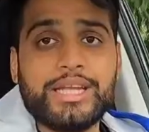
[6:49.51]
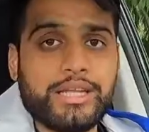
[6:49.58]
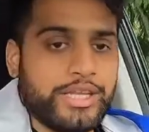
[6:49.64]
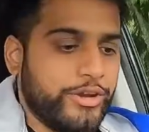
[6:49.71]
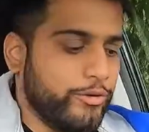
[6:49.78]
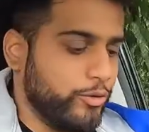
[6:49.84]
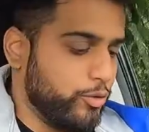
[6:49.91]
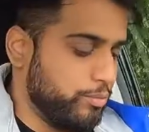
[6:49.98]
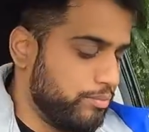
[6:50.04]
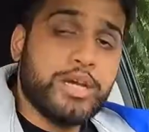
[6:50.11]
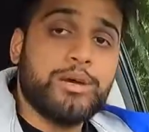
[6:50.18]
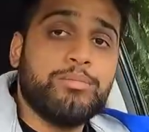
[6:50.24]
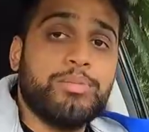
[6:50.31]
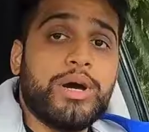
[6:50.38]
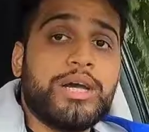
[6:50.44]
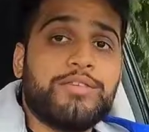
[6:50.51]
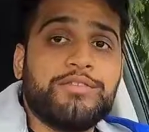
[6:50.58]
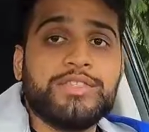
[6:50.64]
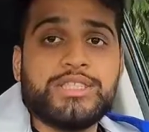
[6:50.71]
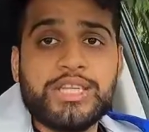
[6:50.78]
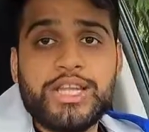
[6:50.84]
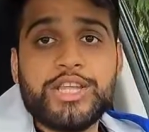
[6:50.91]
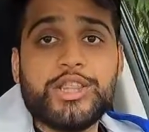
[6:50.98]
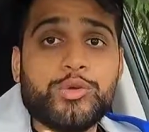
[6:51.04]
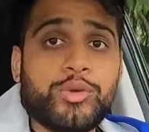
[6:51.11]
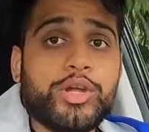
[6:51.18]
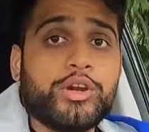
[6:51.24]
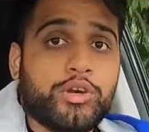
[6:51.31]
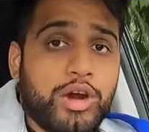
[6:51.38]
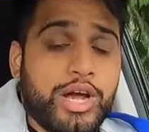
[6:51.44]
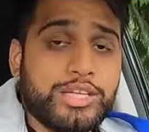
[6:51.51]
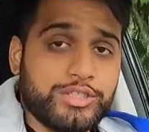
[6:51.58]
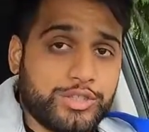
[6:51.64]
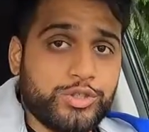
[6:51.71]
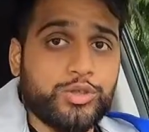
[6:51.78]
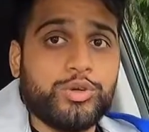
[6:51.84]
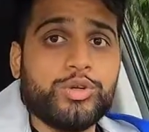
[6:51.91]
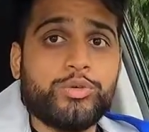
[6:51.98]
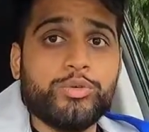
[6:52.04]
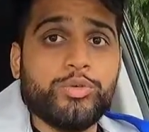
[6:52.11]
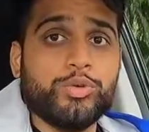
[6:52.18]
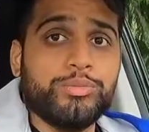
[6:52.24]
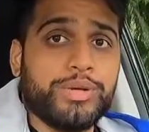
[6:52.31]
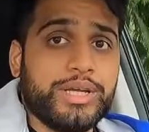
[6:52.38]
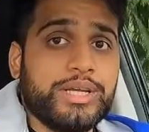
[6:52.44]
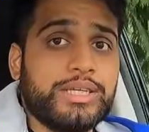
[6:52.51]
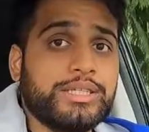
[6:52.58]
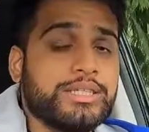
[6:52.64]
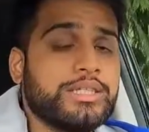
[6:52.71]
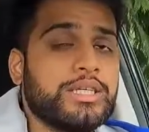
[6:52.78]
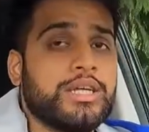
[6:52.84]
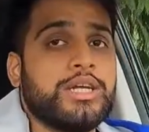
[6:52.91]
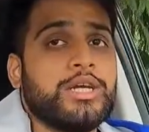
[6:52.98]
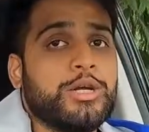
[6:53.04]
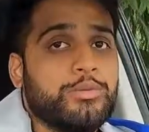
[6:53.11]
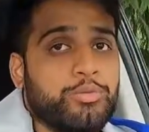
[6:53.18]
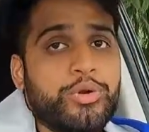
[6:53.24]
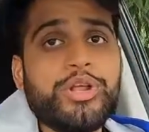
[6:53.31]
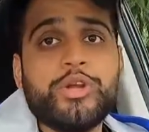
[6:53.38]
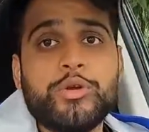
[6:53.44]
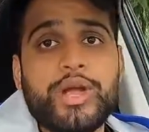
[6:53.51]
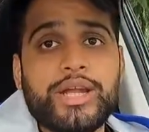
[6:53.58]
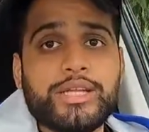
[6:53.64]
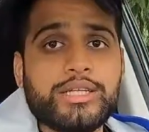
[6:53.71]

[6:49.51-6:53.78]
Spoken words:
and knee room. But for sitting three across, the shoulder room is pretty great.